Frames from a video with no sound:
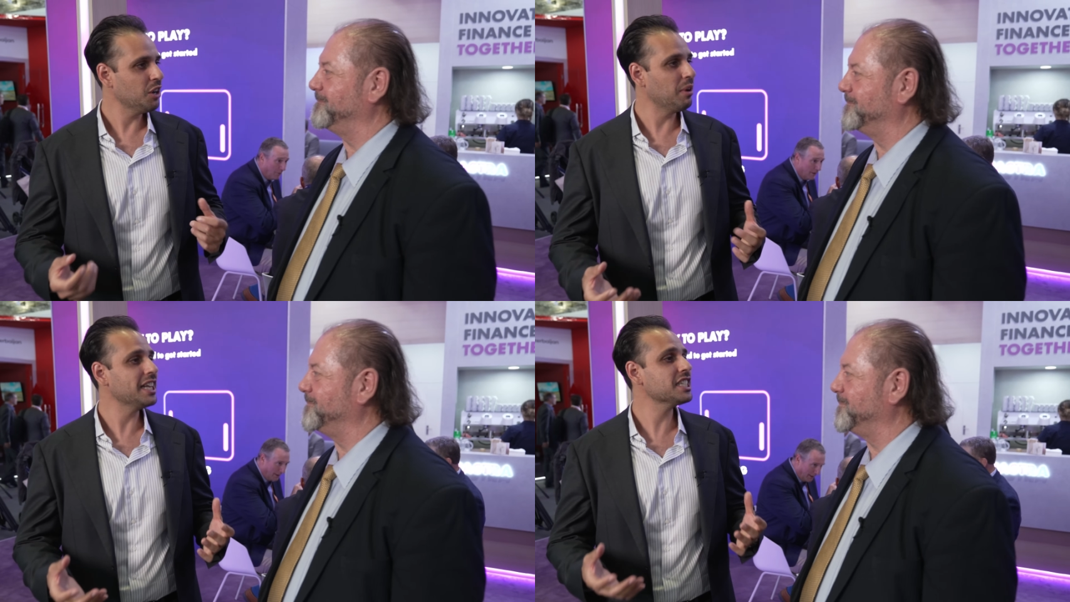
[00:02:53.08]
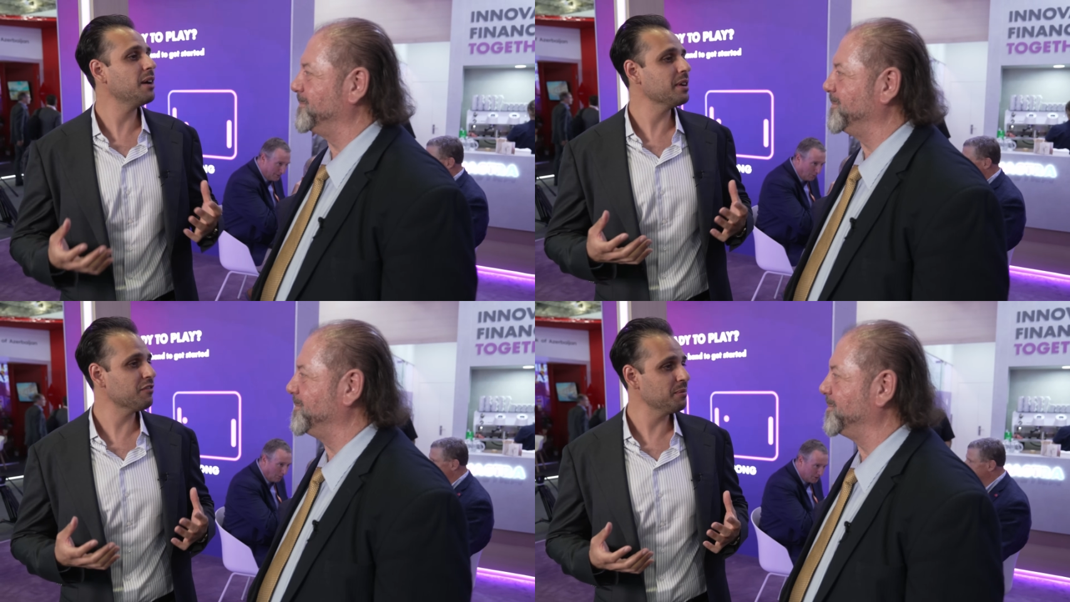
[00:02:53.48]
Speaker 1: right? It's
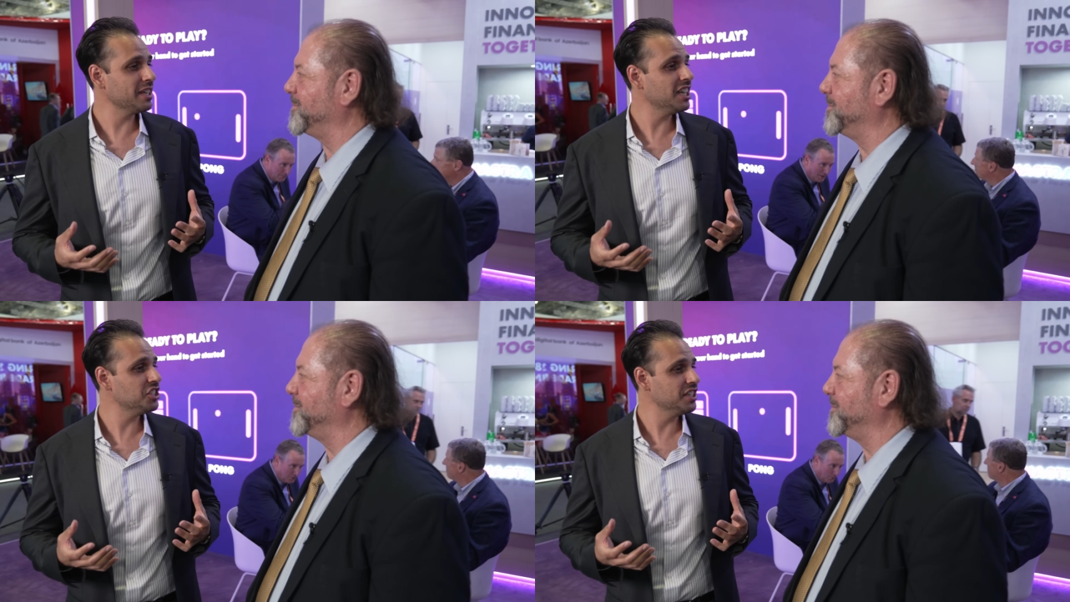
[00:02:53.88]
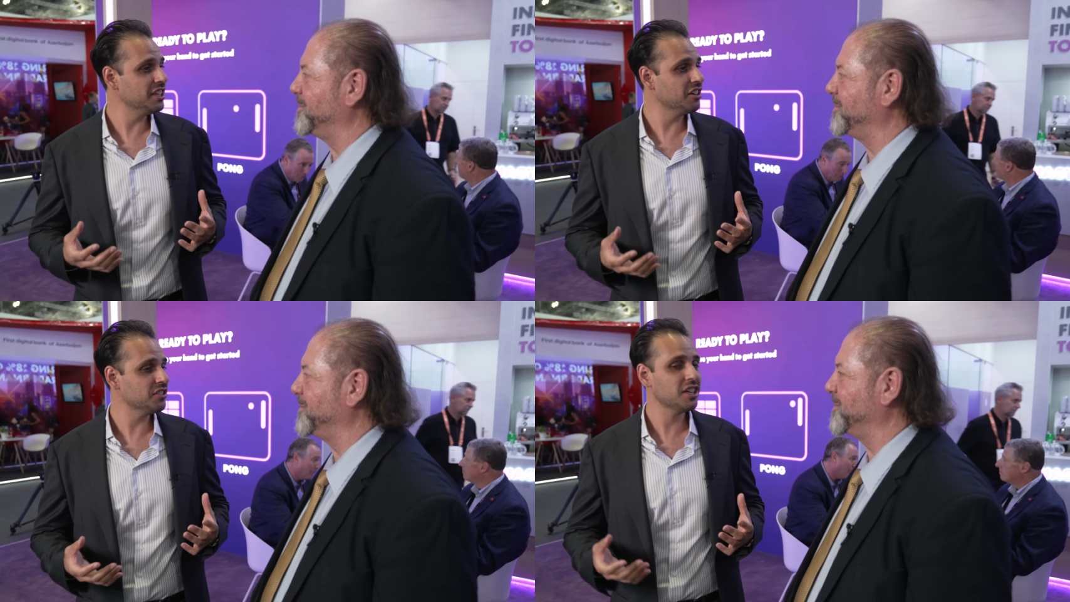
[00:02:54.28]
coming from the
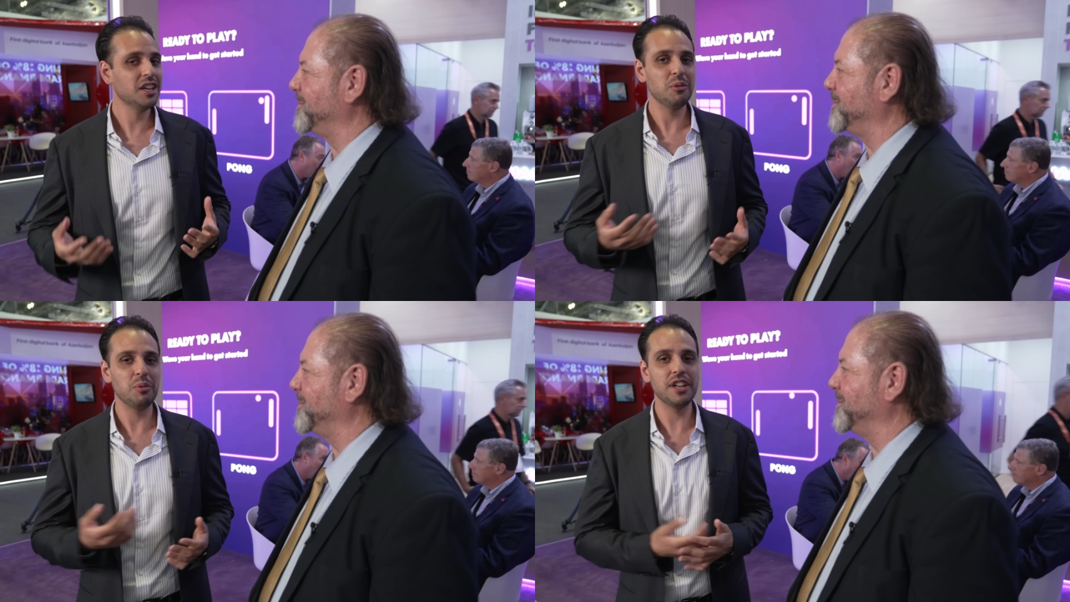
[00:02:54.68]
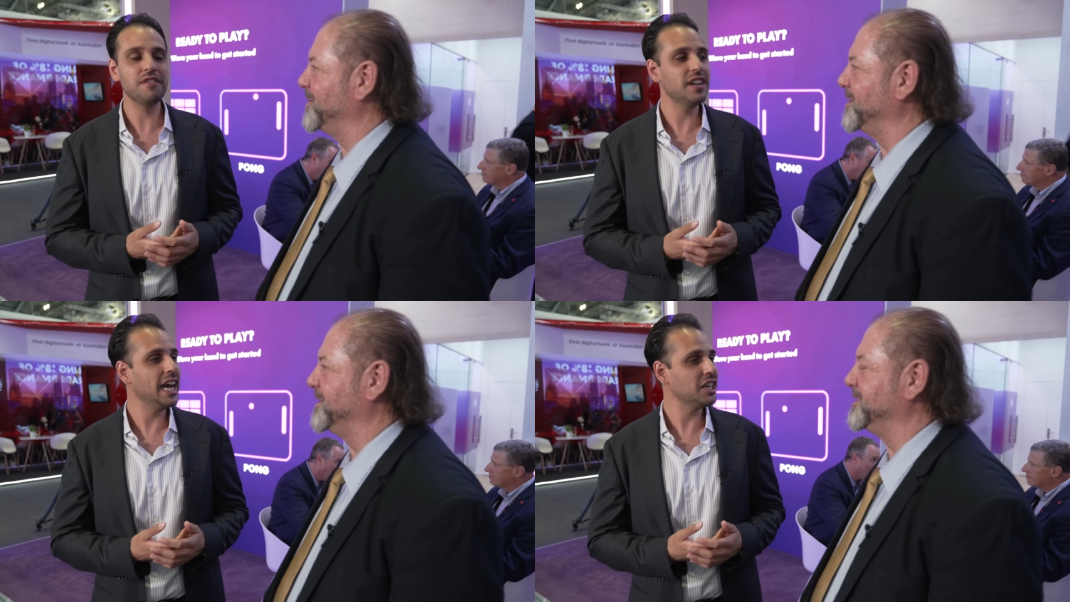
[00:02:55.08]
engineers within
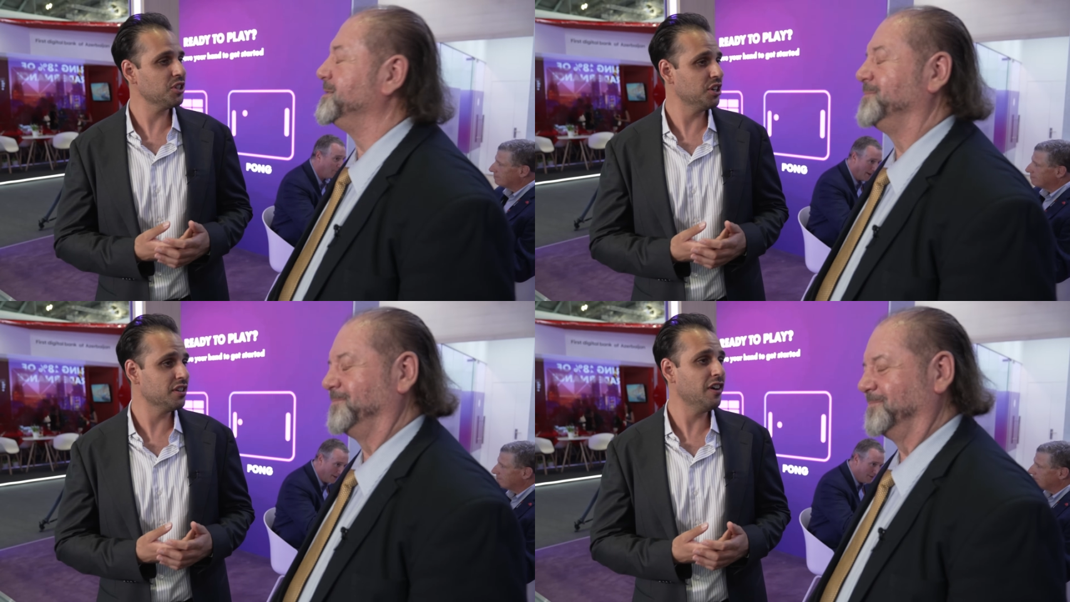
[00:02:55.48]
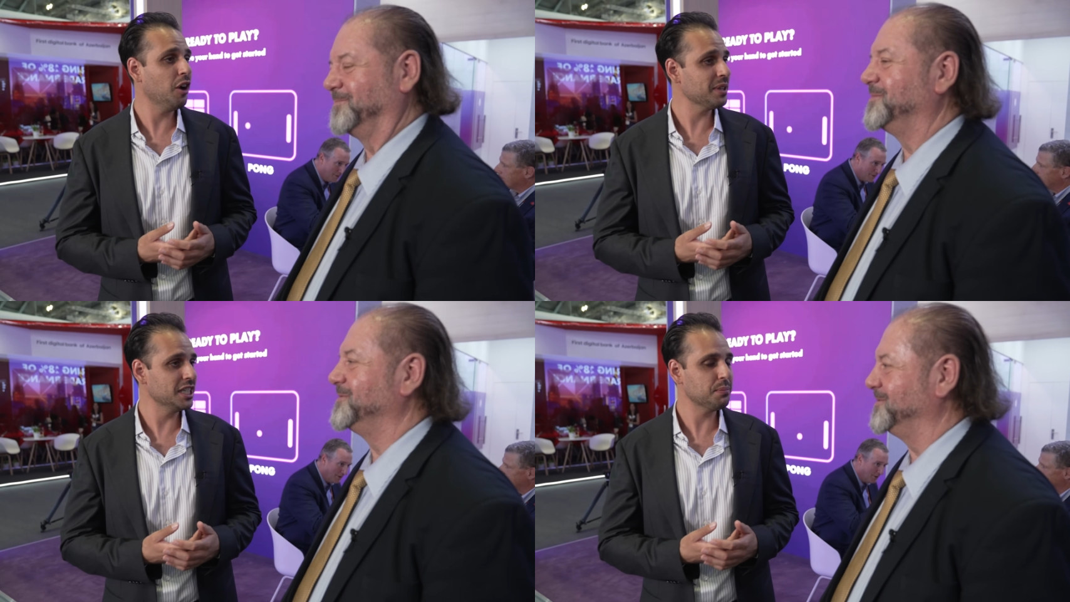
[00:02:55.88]
Finastra that are
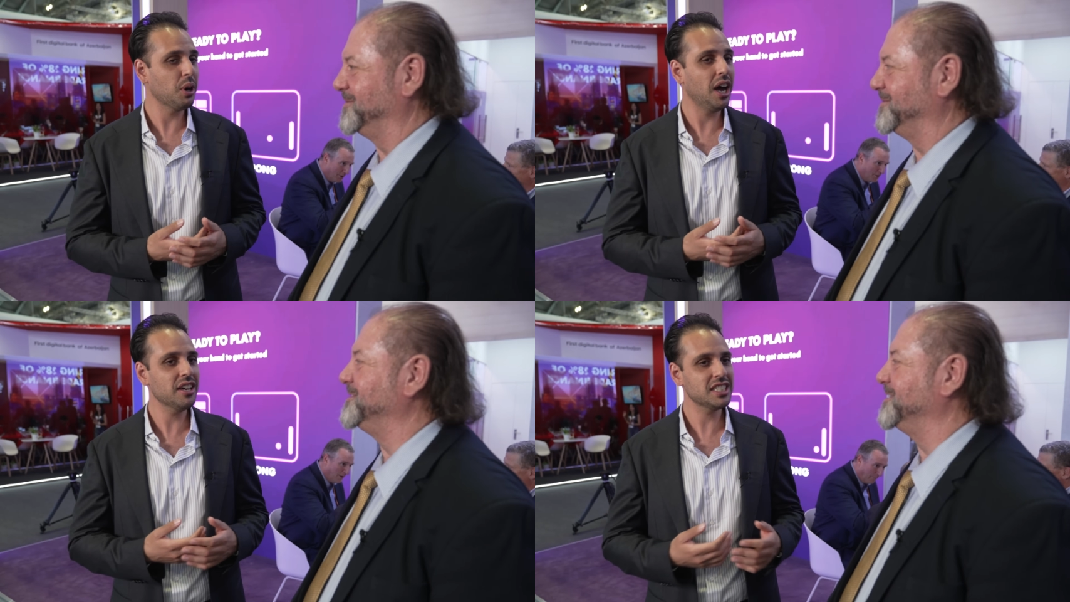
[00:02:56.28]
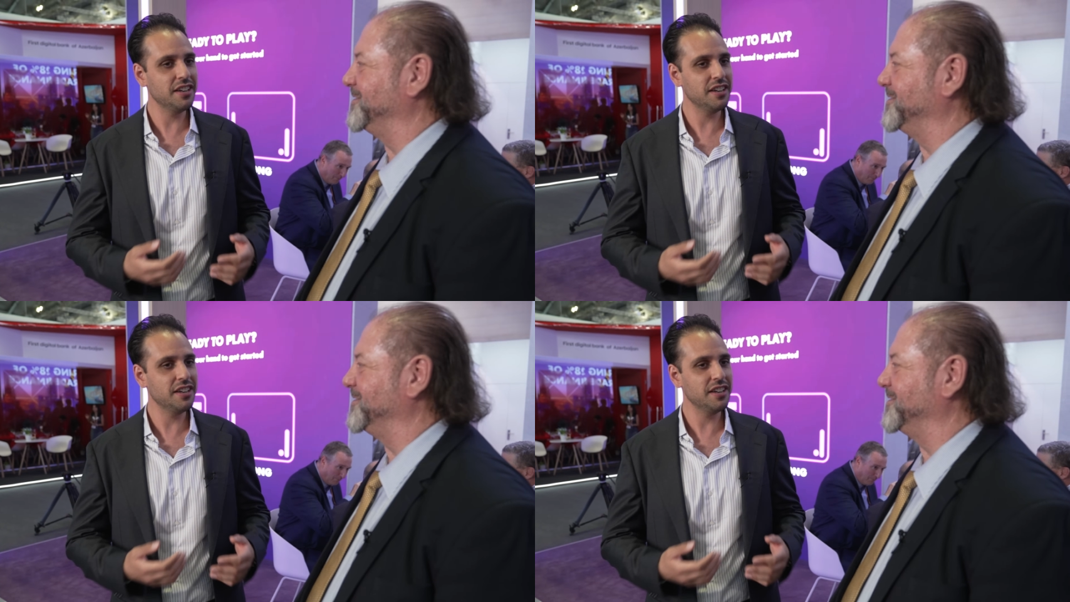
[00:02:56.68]
developing these products.